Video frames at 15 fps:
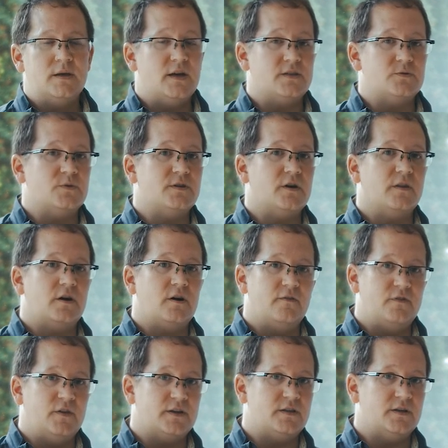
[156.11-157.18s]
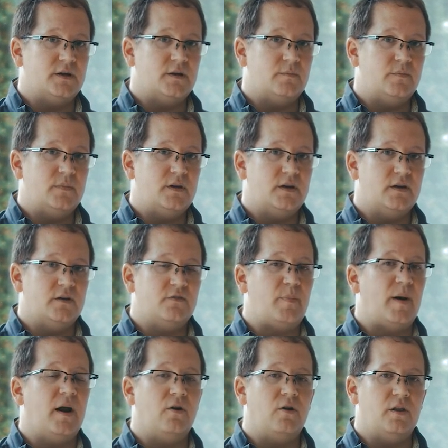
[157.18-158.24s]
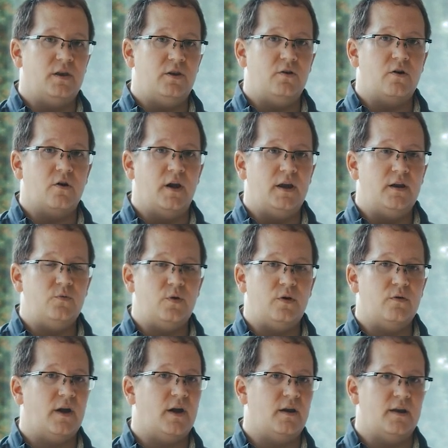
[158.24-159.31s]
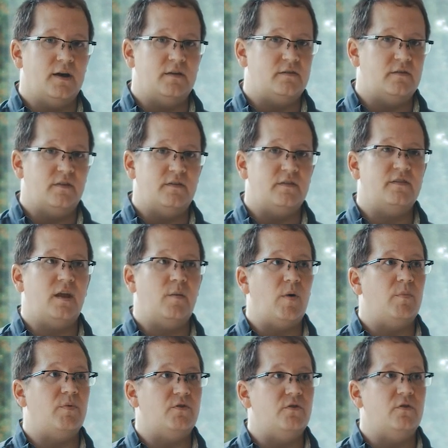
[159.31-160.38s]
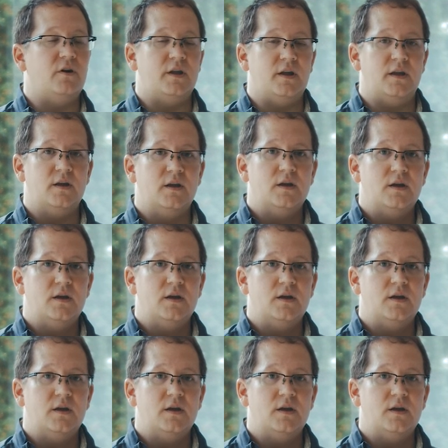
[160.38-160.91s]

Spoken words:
As we saw the conflict spiral in Ukraine, we recognized that the same opportunity